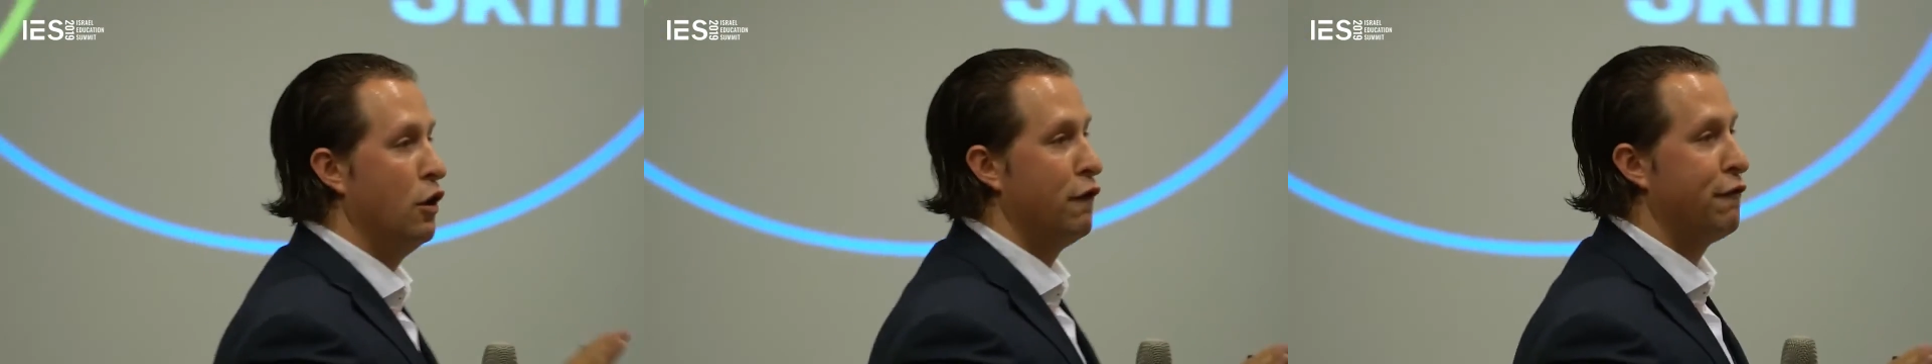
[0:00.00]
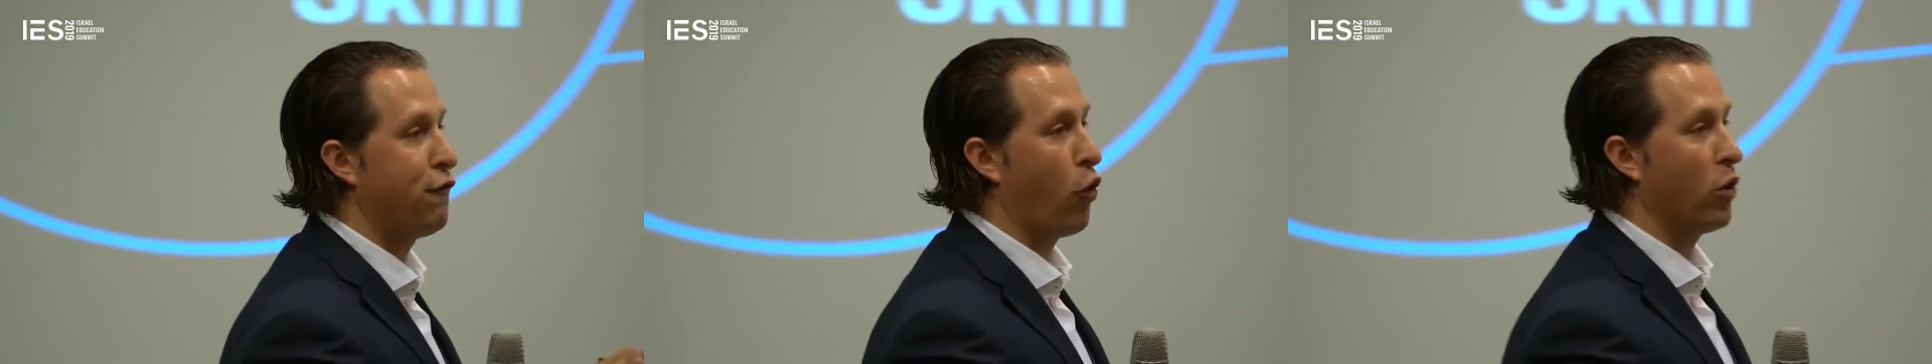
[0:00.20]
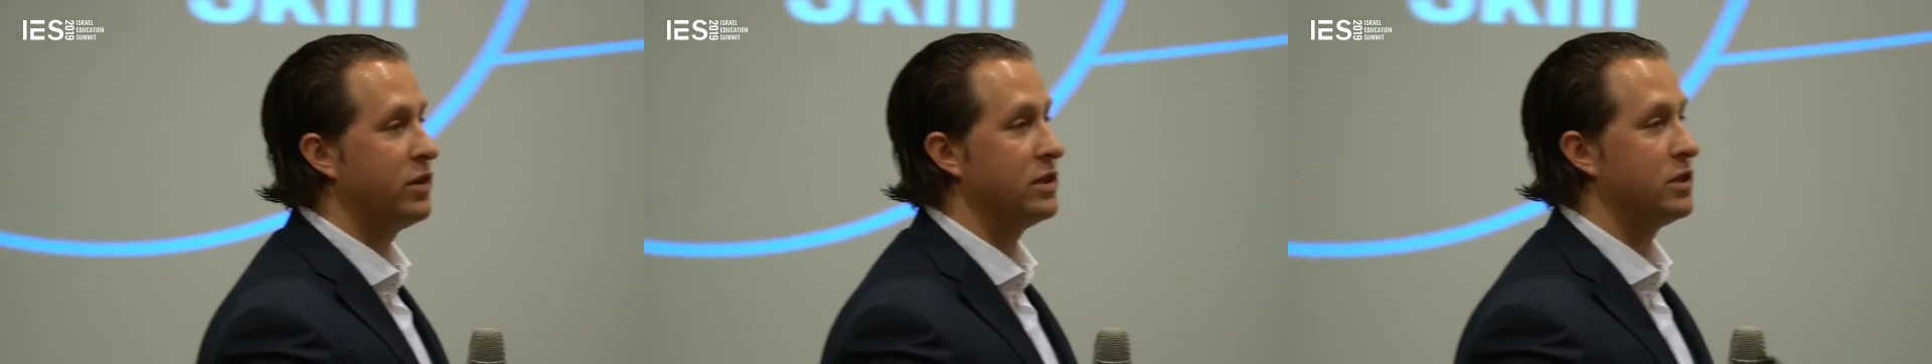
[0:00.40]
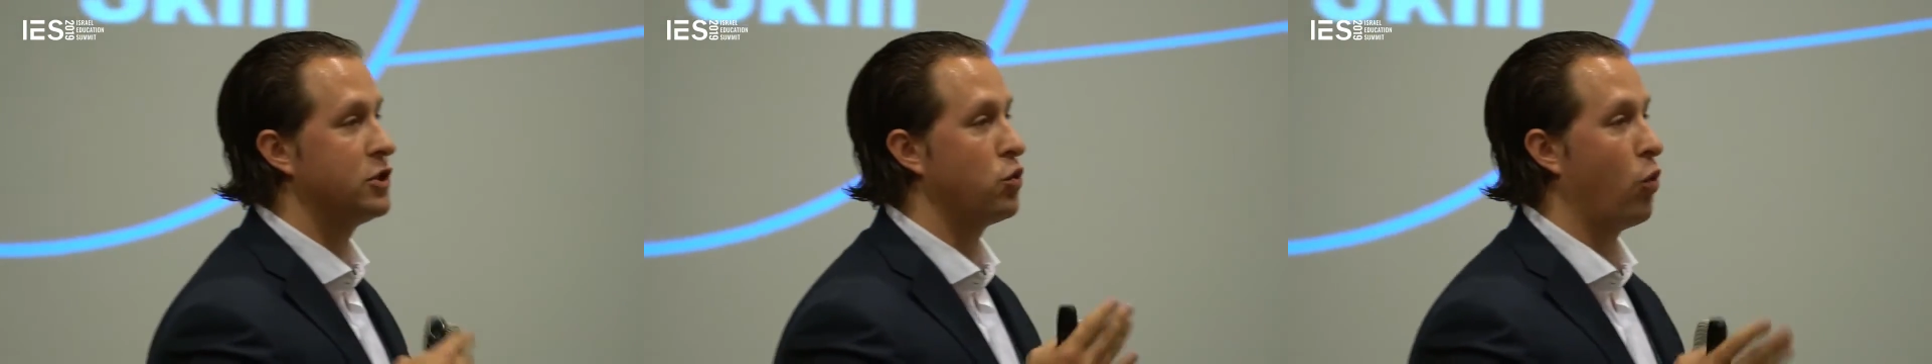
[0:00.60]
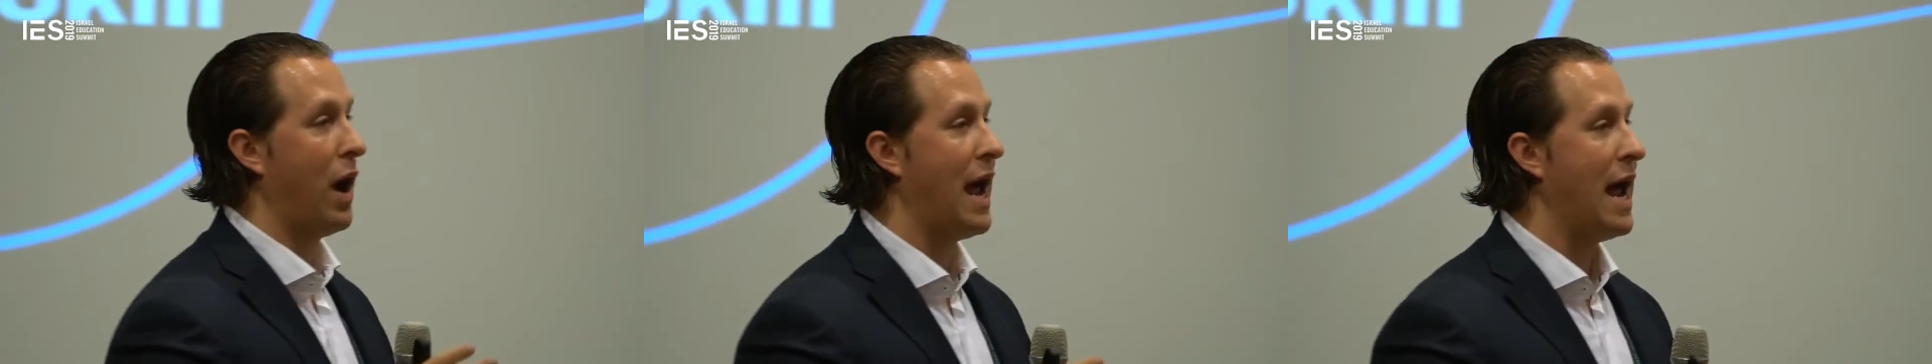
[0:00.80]
Fourth is
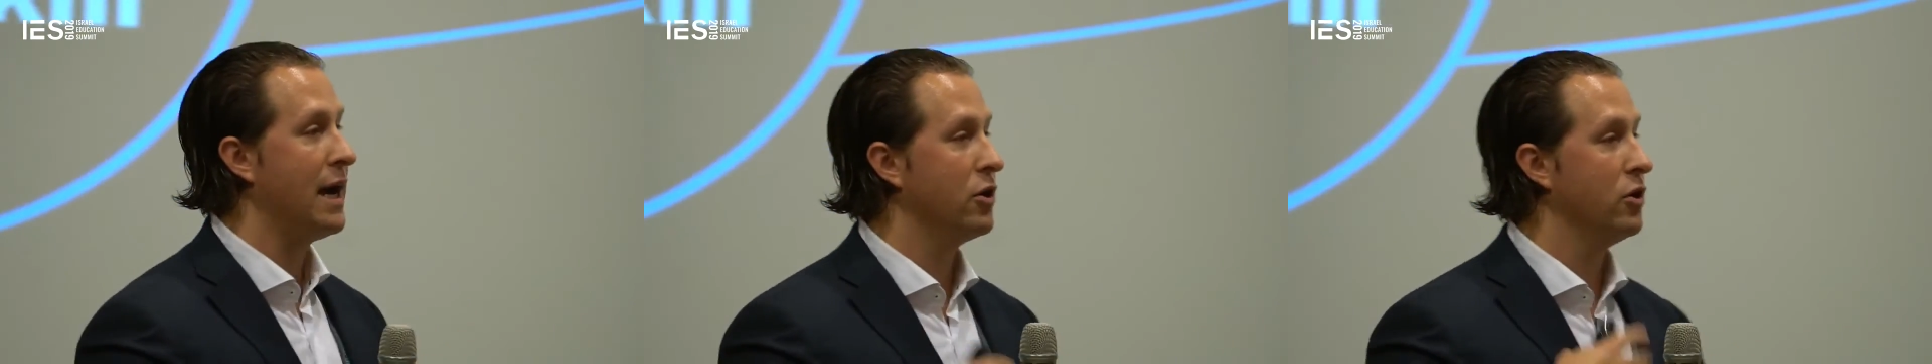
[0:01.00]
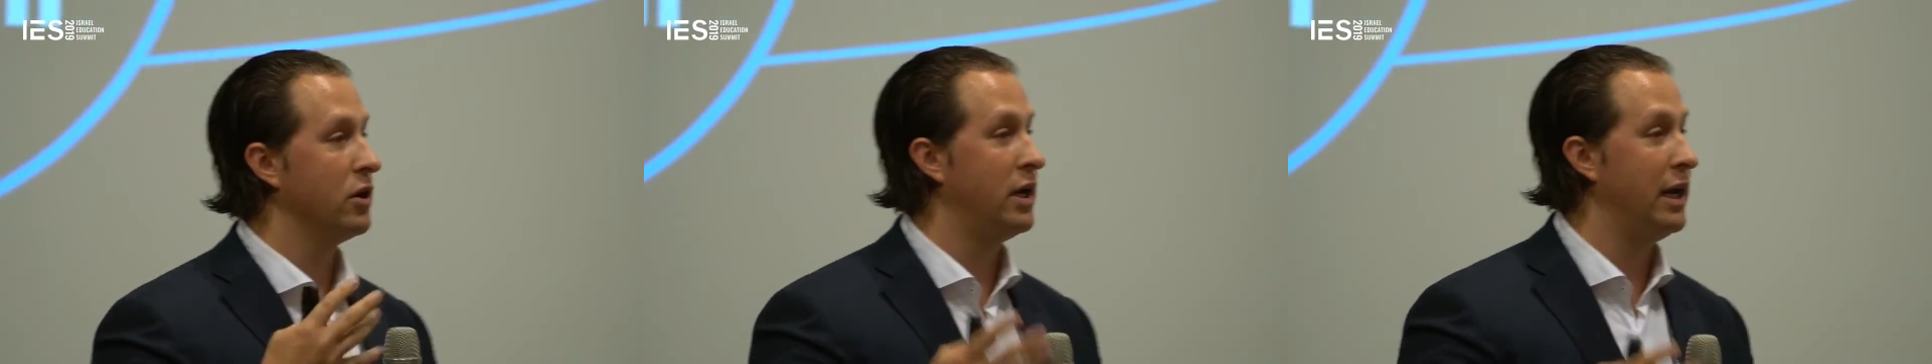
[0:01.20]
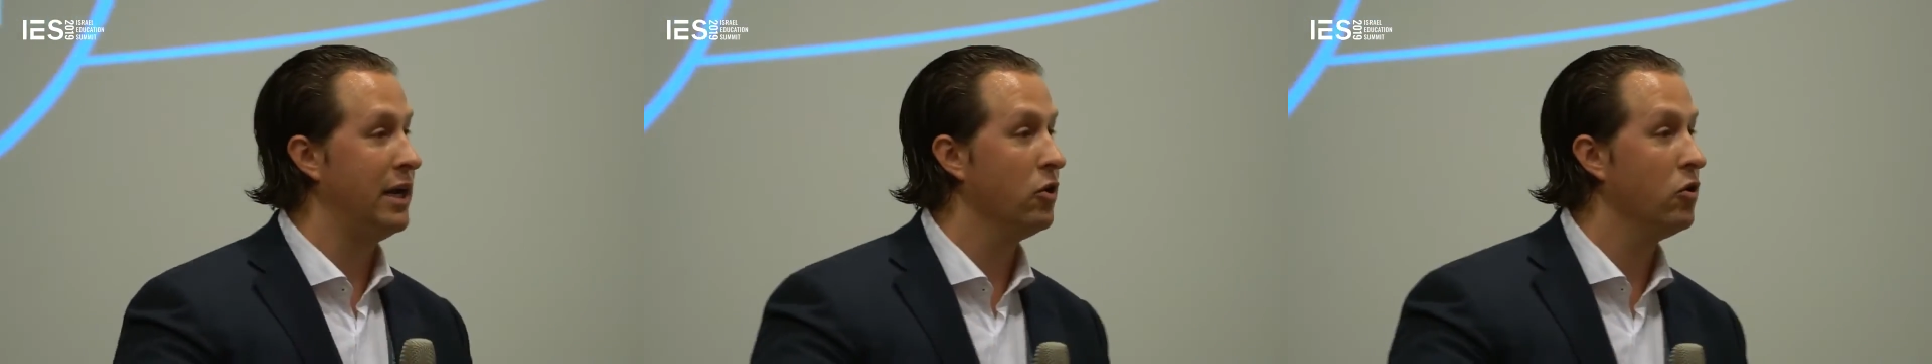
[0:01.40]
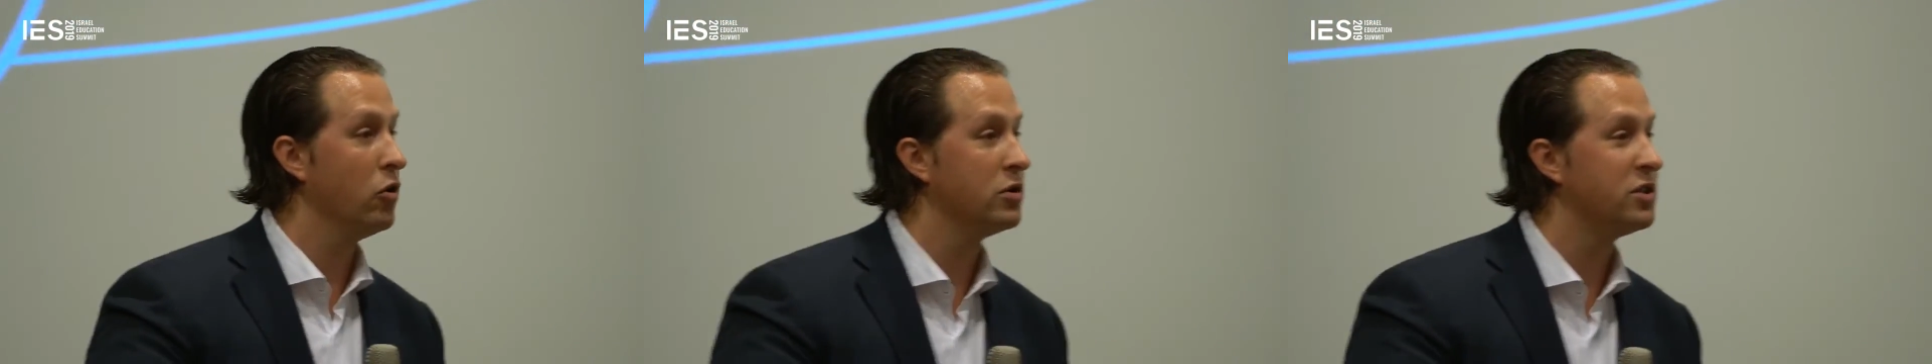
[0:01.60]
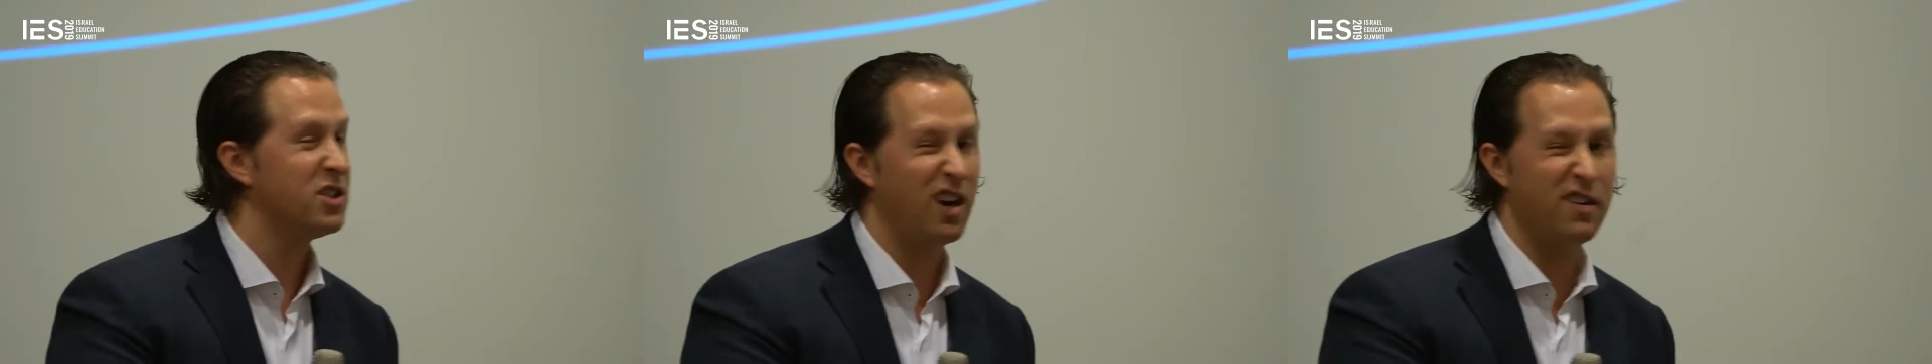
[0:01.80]
swag or gear
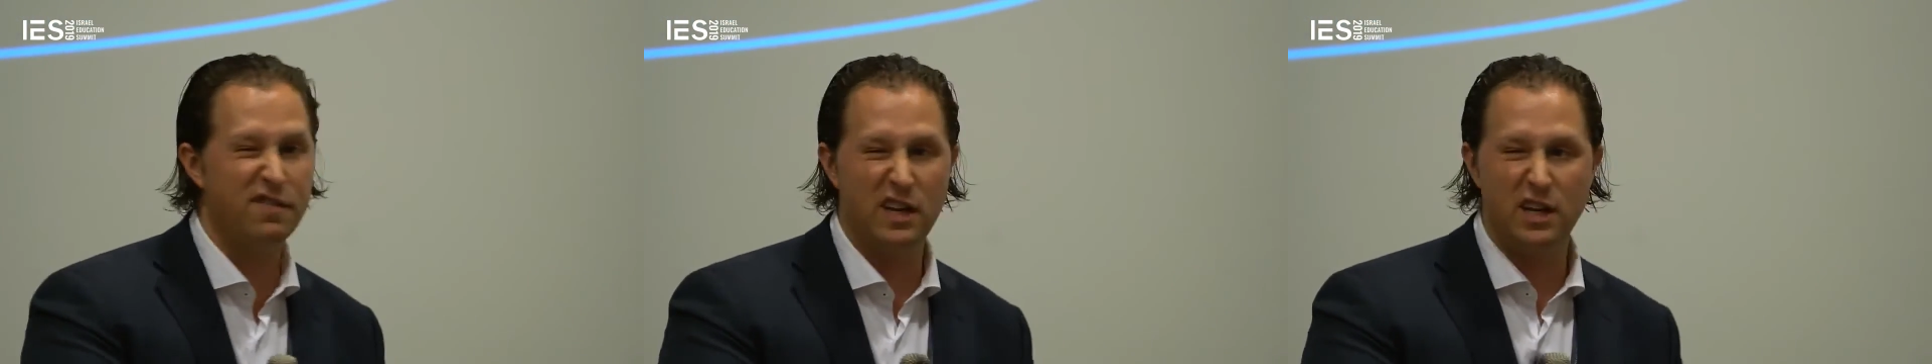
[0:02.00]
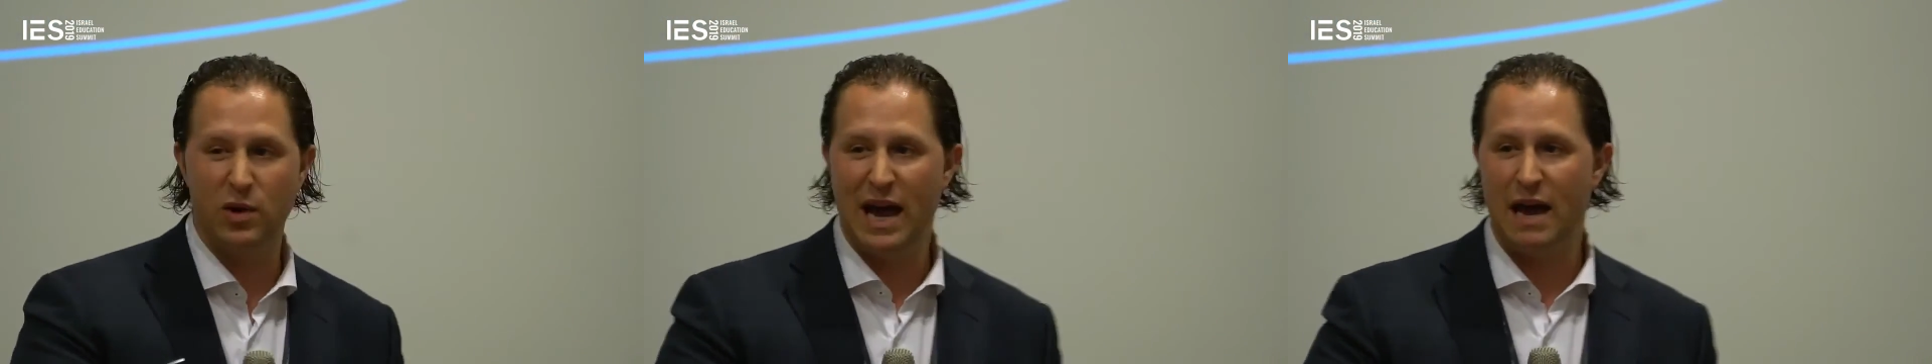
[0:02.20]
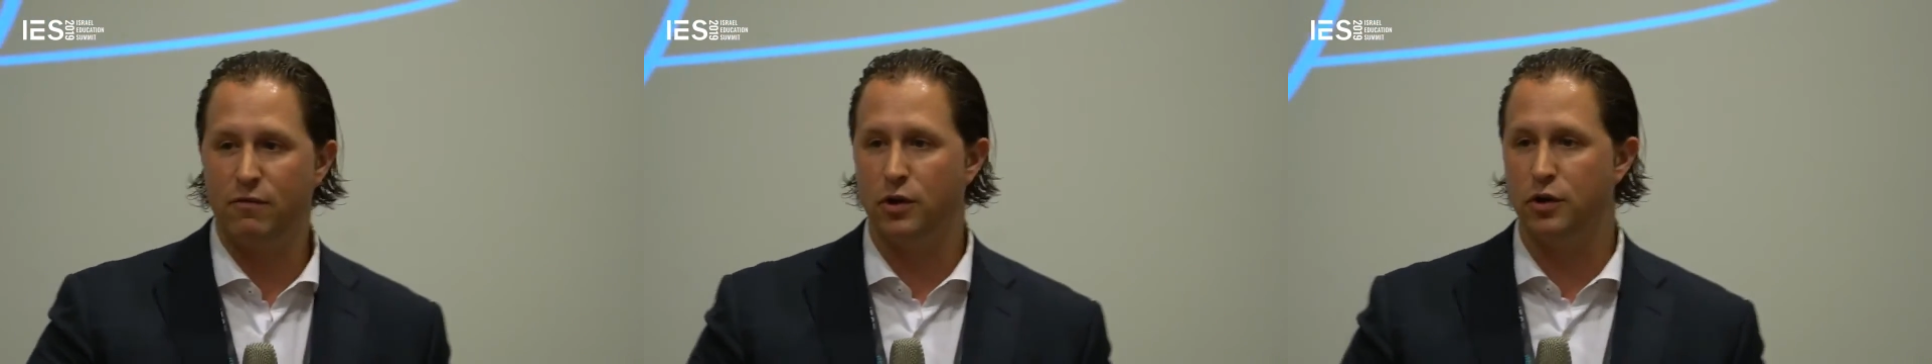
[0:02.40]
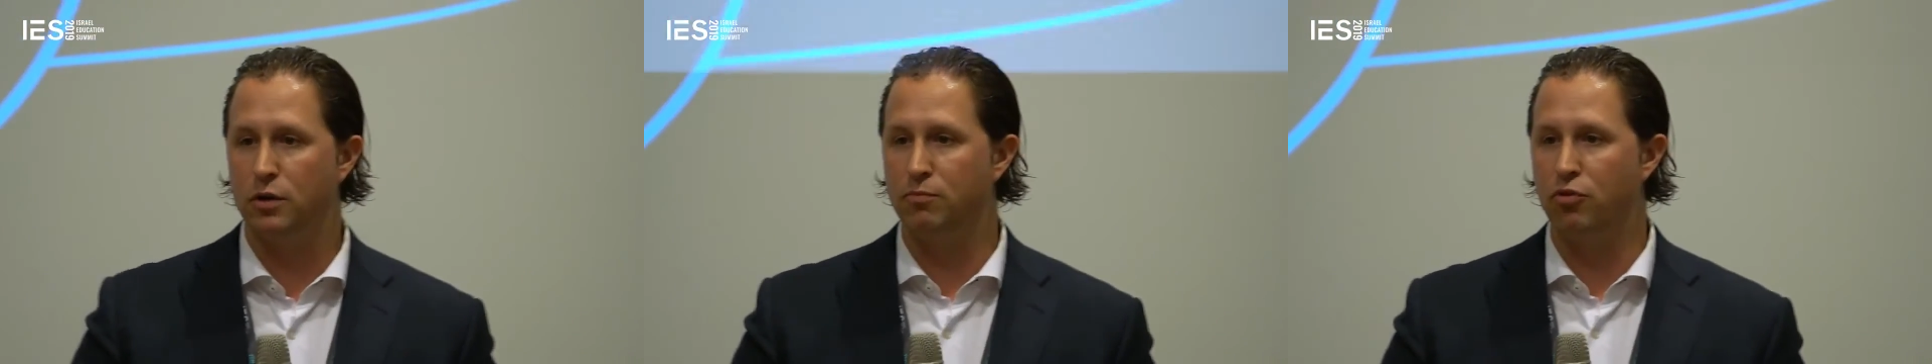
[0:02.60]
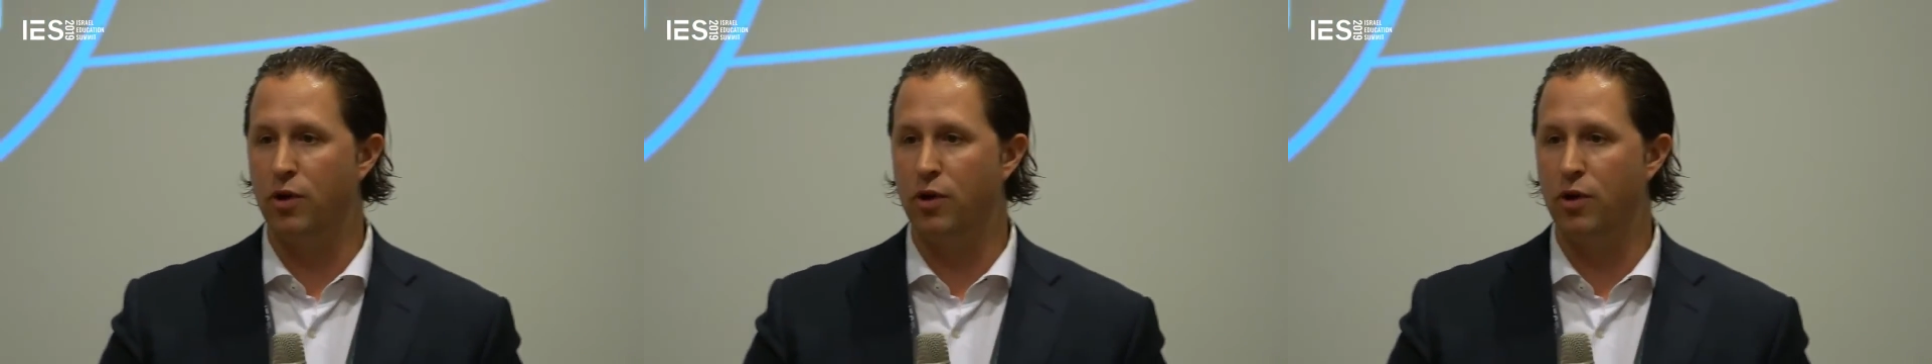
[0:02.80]
or stuff that you have on your